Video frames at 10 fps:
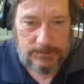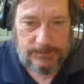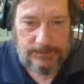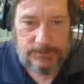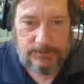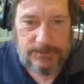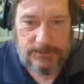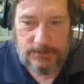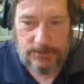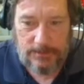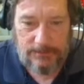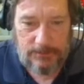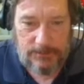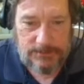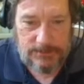Here's a picture of a
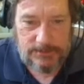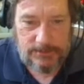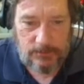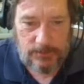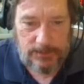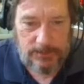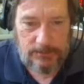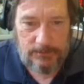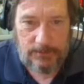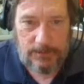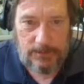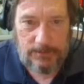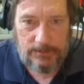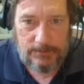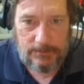resistant weed
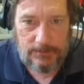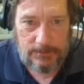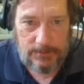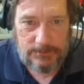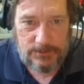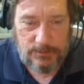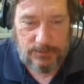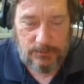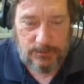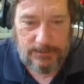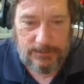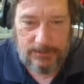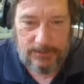online, or a superweed.